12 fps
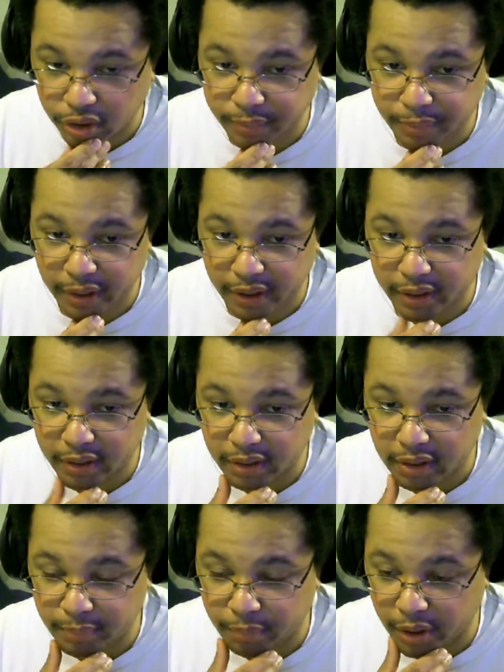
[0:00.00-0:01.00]
early pro-
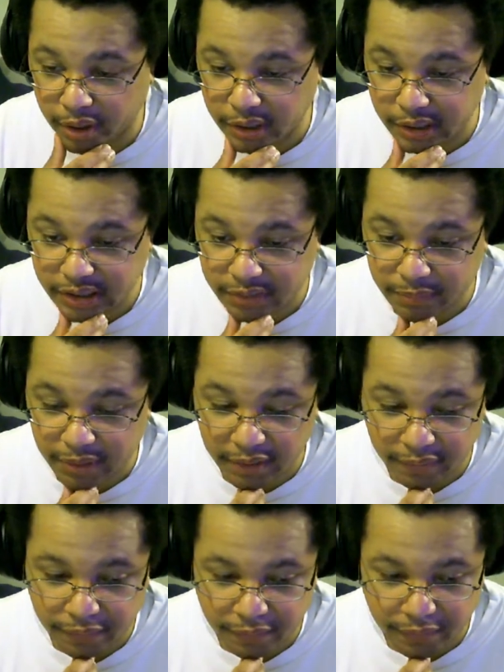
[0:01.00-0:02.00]
part of this
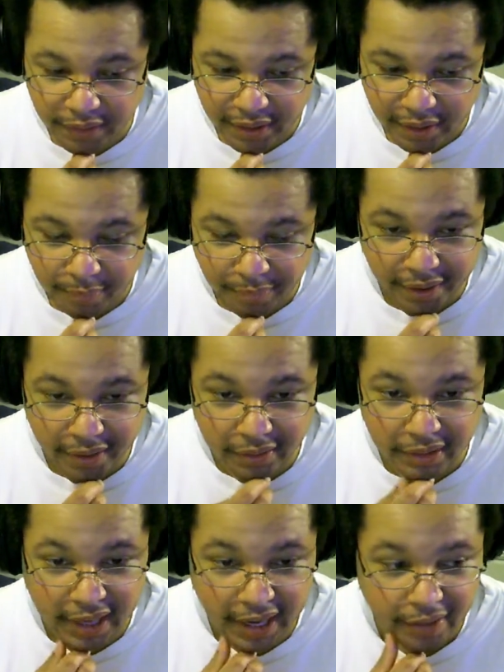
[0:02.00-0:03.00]
month, and
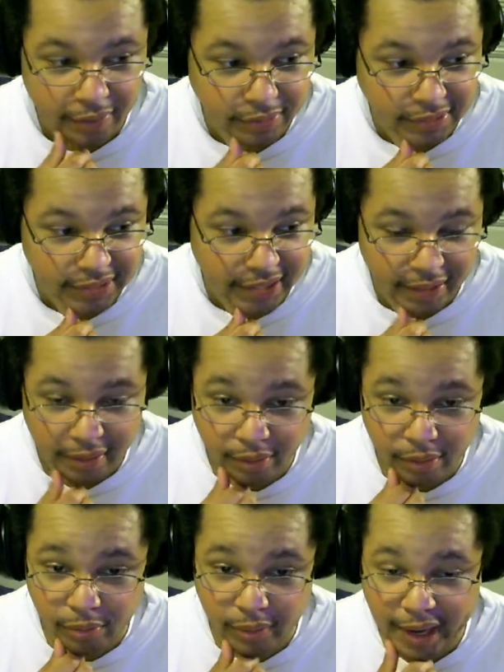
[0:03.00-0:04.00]
apparently it had no sound. I
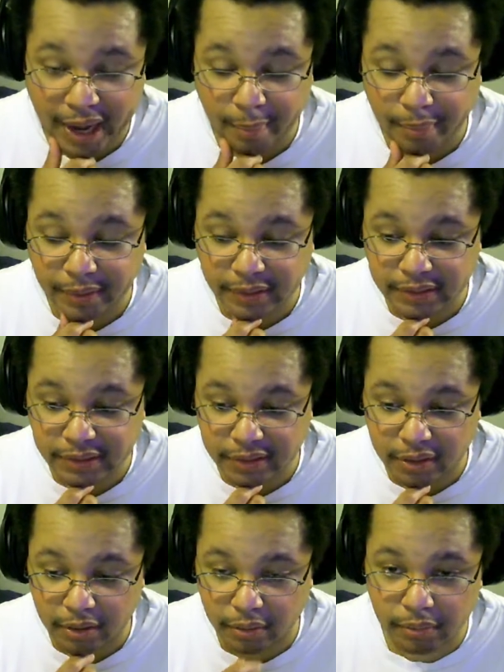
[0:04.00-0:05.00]
don't know what happened, so